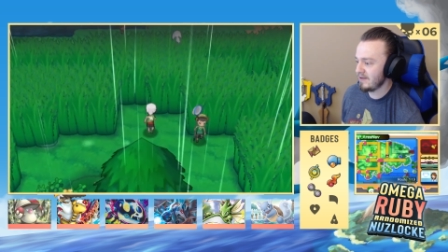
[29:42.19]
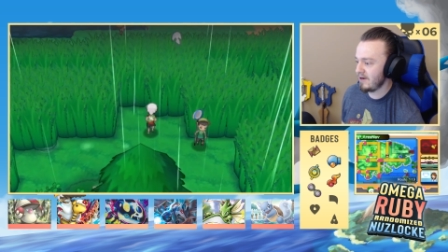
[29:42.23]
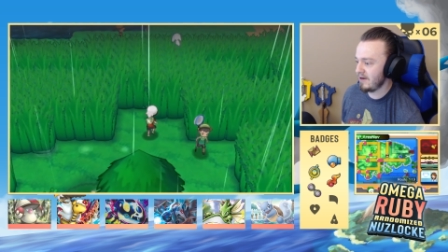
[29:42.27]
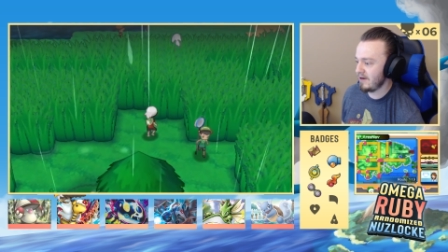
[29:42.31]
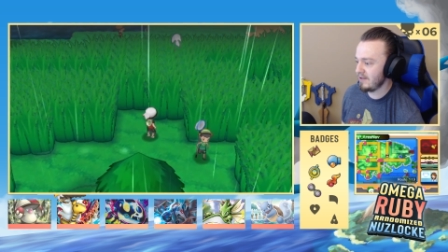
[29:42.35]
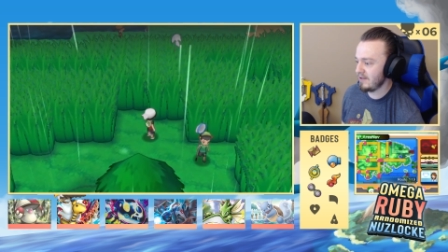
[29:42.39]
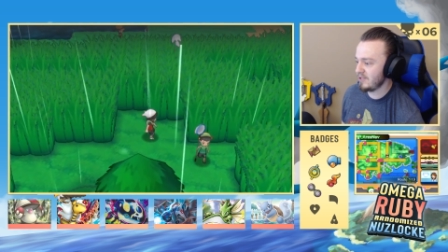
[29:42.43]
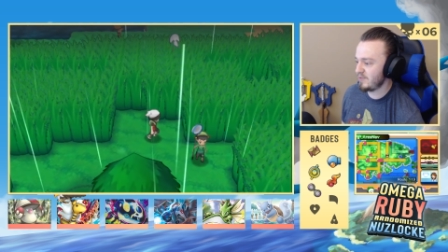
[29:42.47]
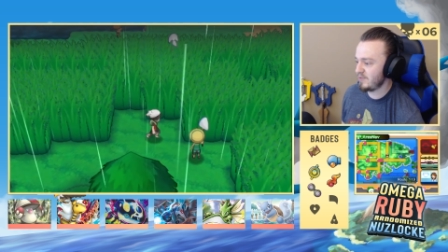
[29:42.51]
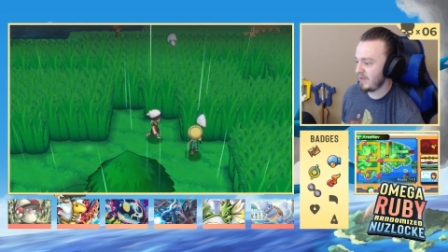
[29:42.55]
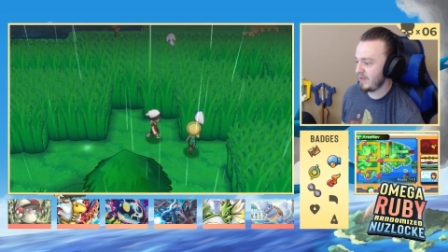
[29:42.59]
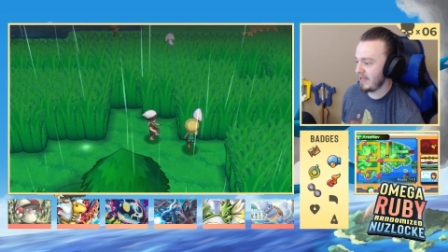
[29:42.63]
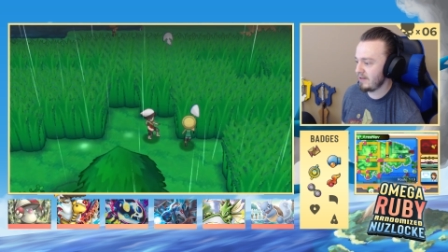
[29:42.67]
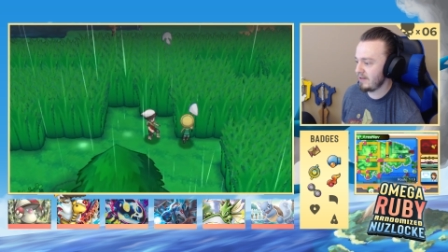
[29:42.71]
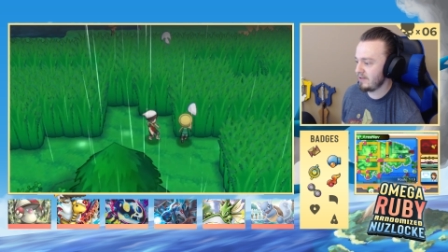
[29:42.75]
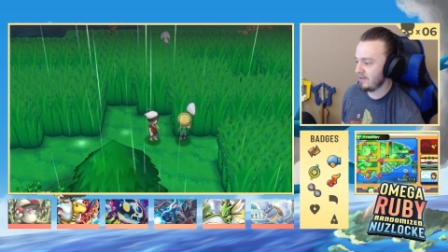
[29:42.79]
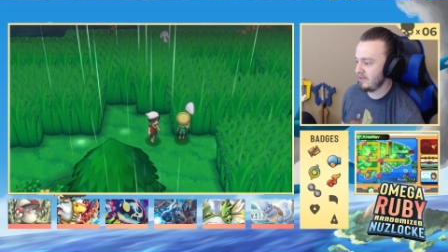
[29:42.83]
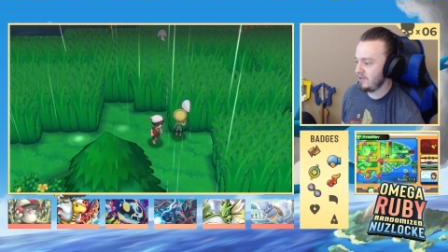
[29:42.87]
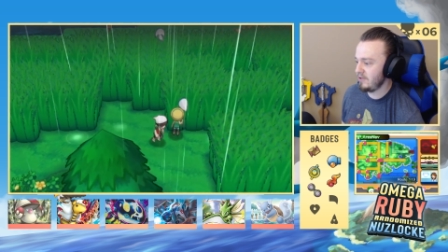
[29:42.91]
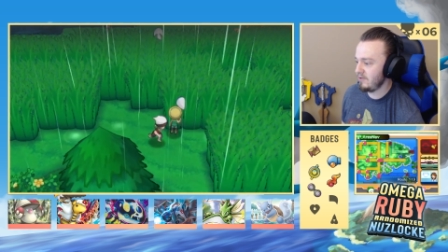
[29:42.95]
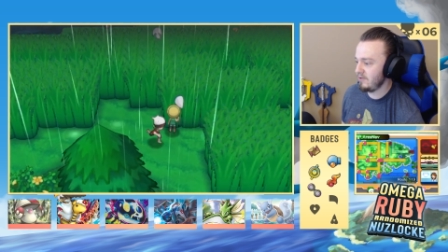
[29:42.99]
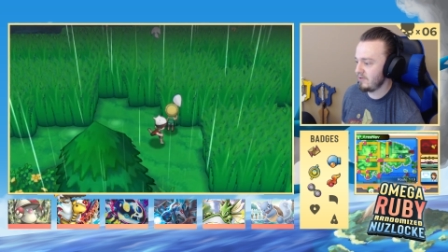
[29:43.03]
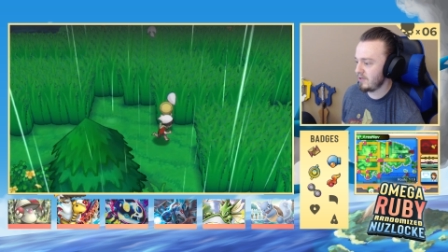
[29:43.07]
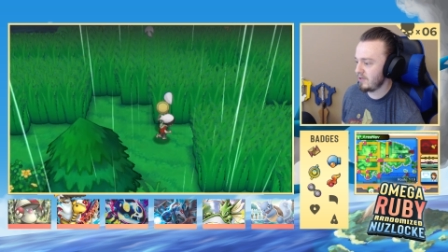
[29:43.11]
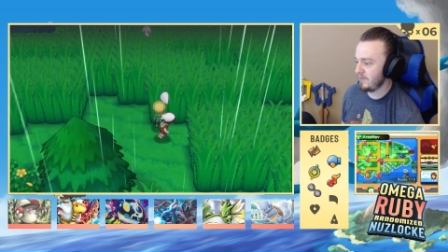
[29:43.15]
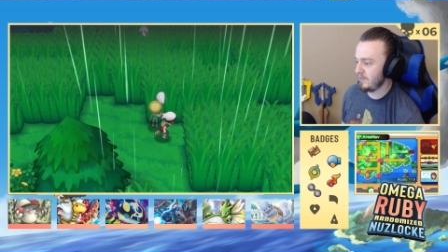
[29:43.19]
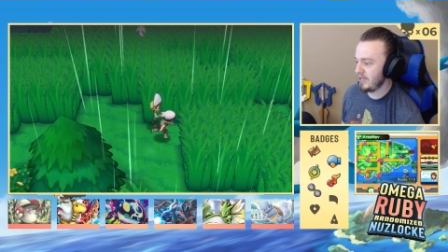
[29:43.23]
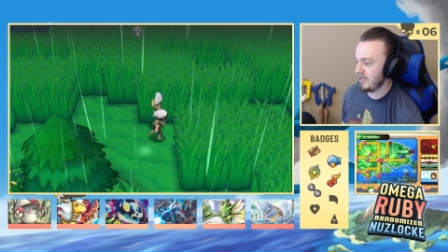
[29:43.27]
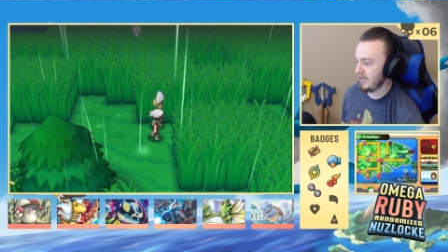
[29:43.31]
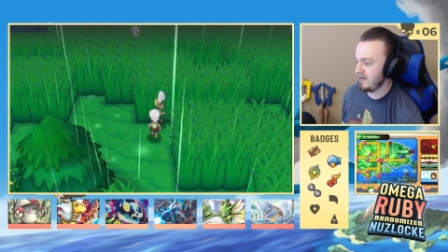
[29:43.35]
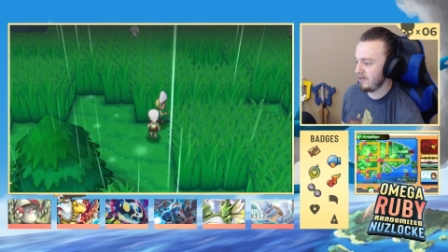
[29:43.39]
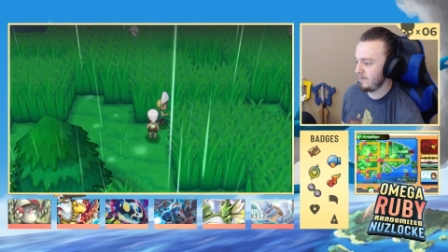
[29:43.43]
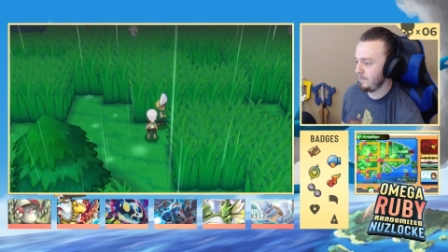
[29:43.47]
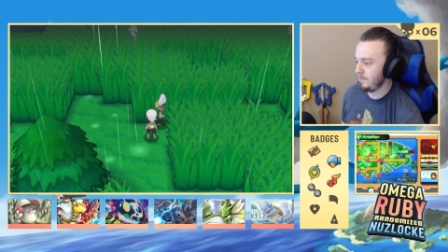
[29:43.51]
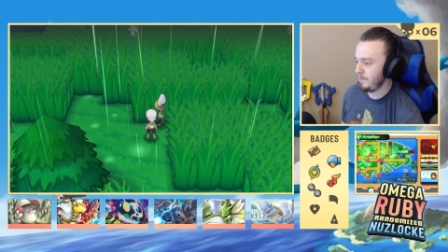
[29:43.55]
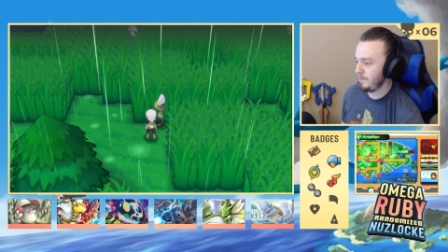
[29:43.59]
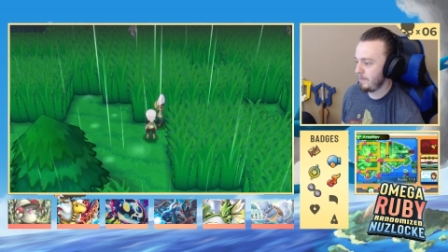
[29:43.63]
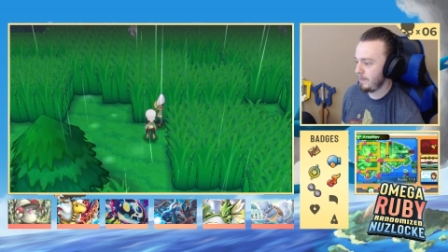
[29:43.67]
right, let's battle you. Come
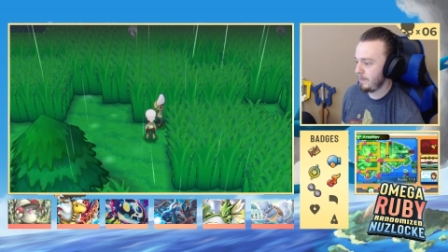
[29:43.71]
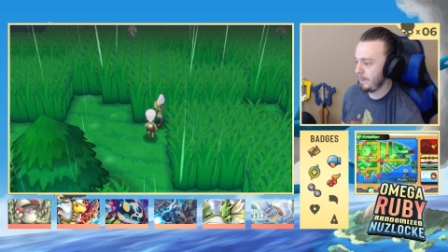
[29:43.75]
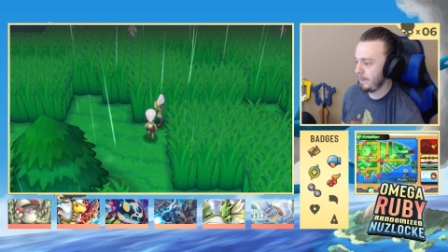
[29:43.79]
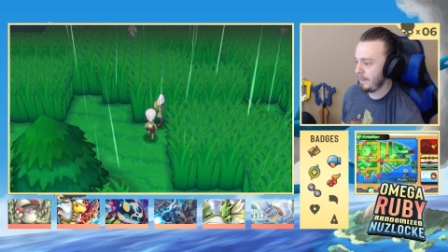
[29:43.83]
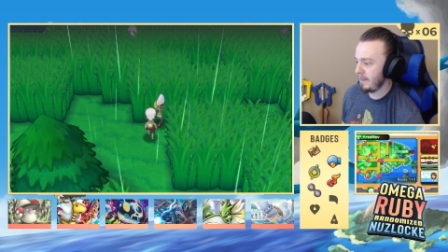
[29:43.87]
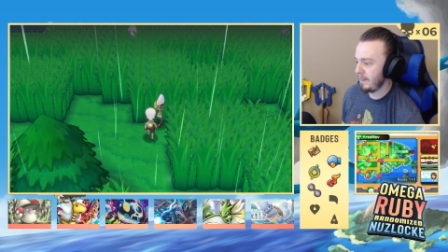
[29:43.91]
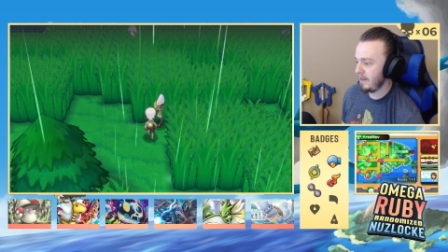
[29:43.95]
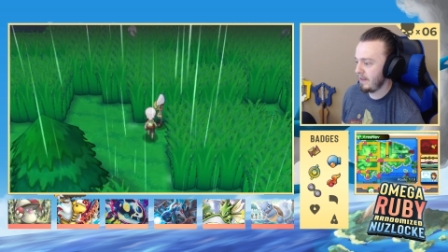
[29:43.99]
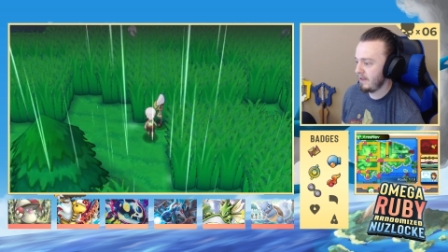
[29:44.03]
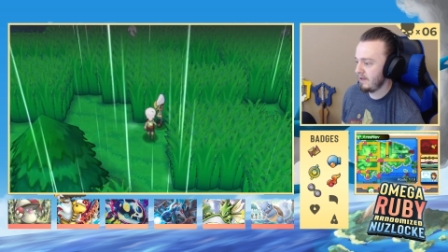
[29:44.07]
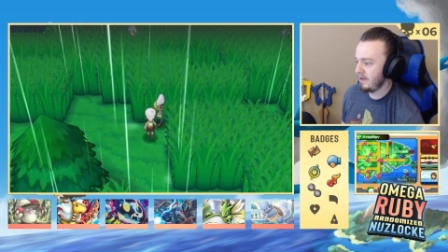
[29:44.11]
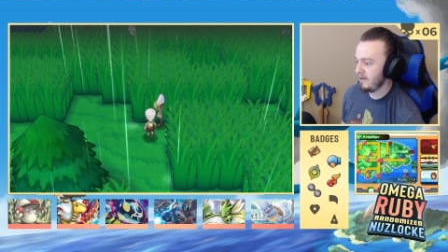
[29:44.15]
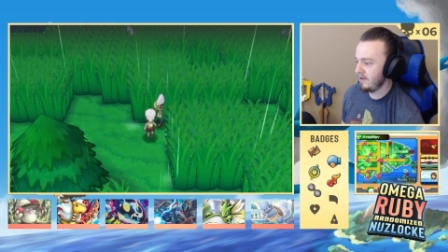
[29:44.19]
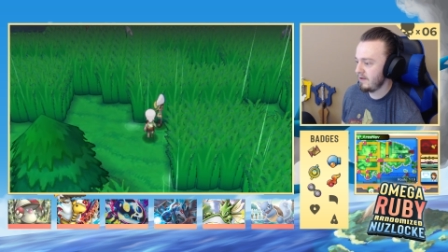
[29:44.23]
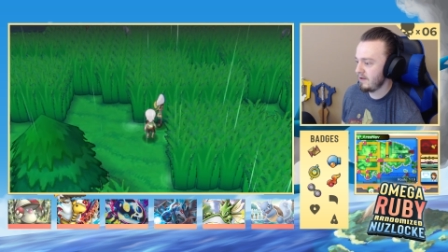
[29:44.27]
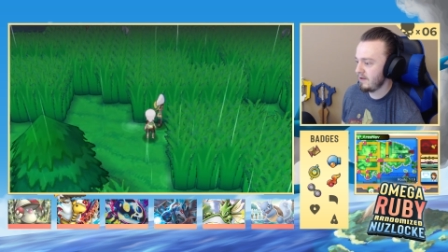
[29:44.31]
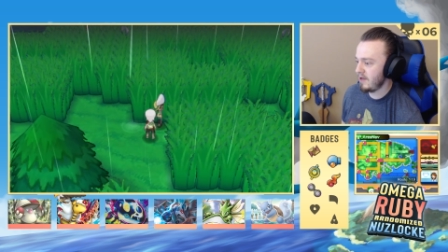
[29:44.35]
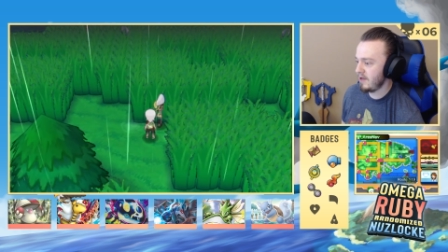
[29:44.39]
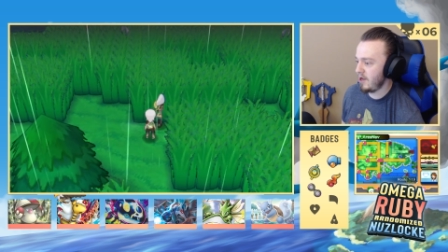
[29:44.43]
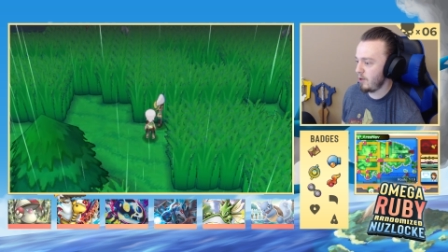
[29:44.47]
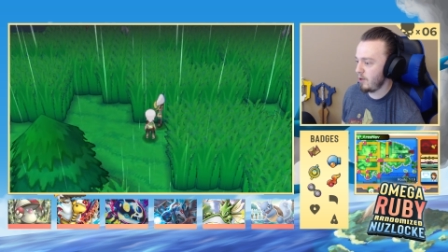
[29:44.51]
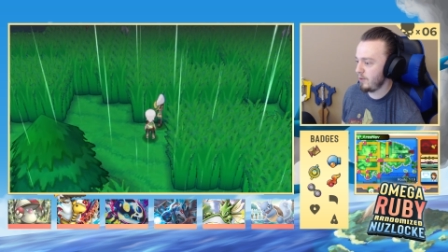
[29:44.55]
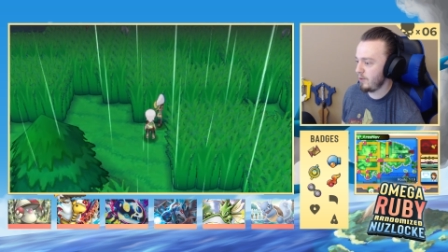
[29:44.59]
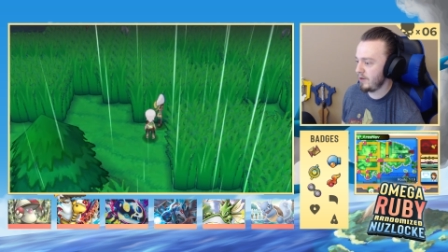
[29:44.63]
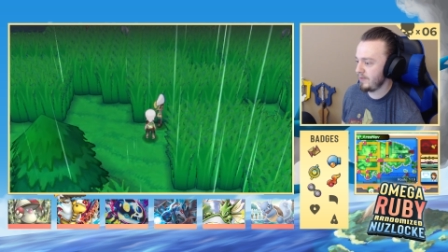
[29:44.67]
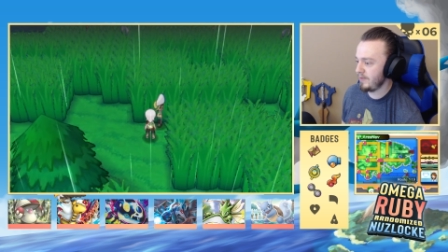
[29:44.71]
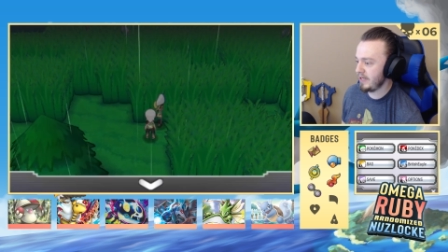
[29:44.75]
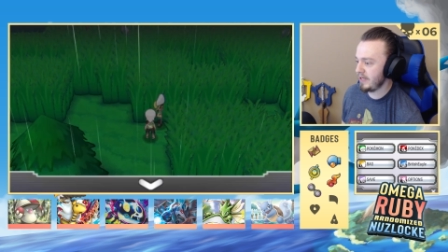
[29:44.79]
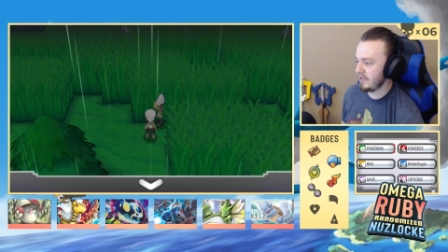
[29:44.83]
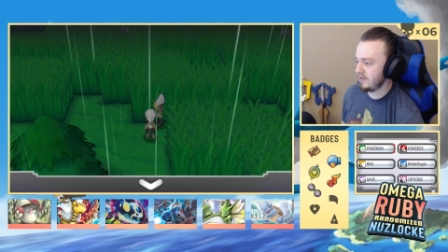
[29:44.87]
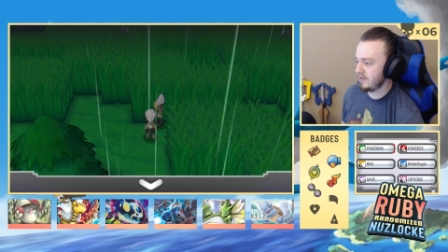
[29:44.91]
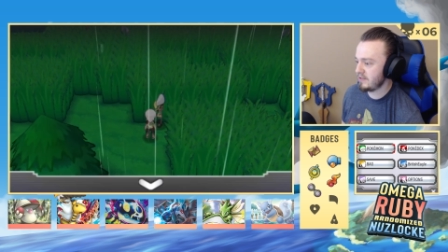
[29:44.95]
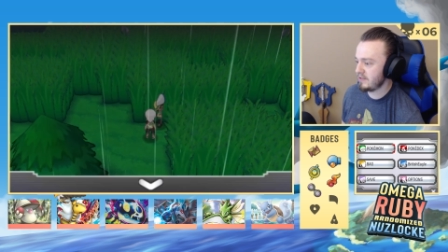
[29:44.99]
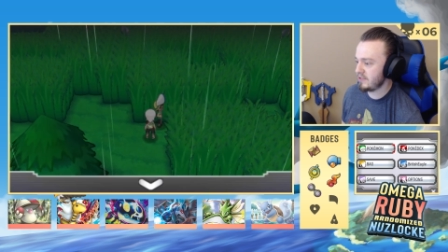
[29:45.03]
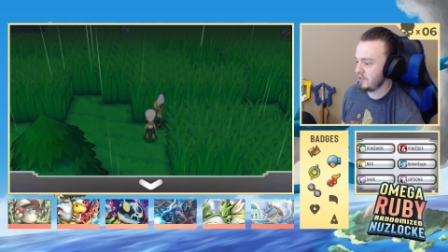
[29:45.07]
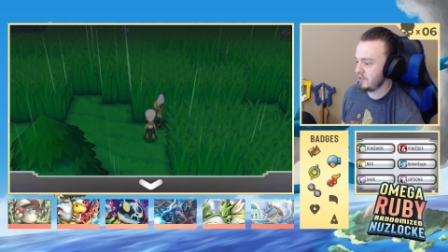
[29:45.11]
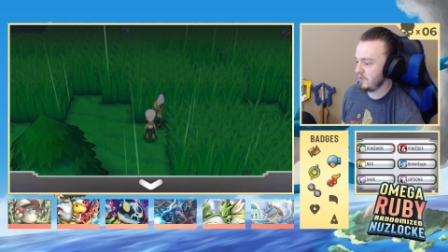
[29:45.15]
here. Oh, wait a minute.